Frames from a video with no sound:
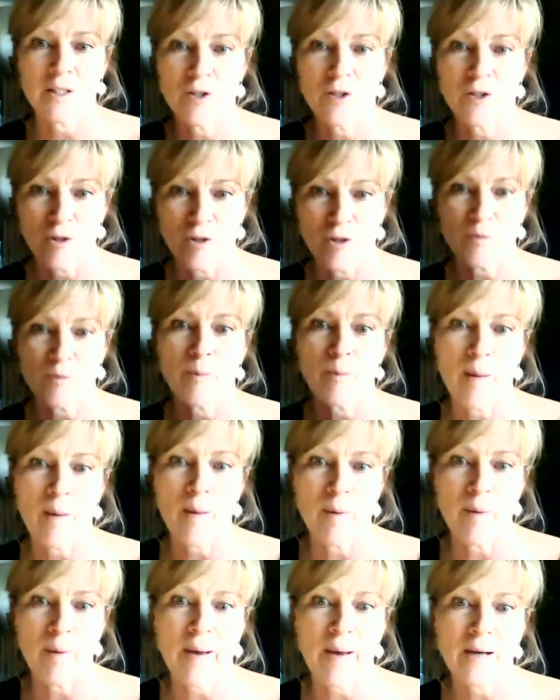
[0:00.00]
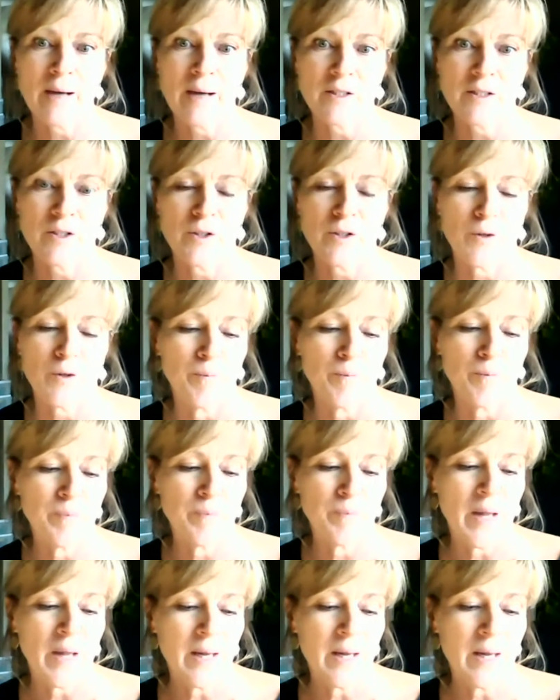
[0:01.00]
the germs from coming back too.
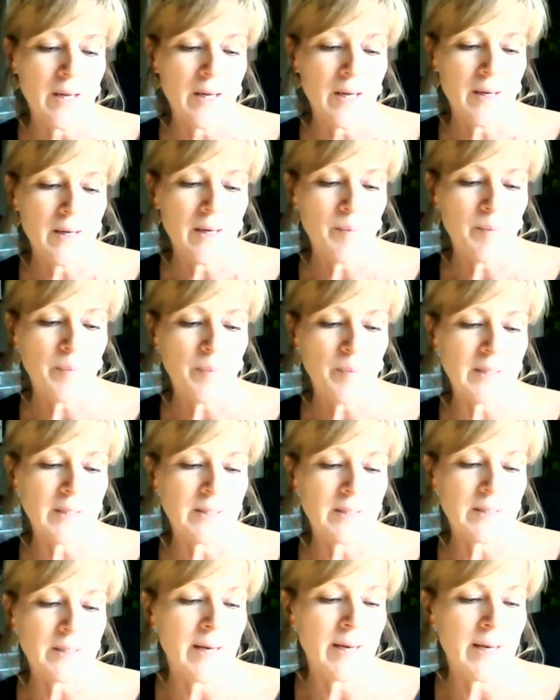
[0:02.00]
But